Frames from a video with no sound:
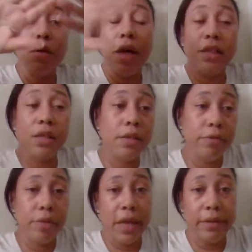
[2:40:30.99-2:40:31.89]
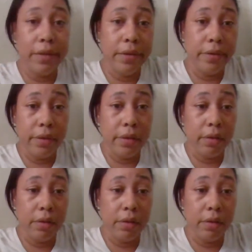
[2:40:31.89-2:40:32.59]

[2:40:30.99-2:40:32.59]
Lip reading: I just do like this.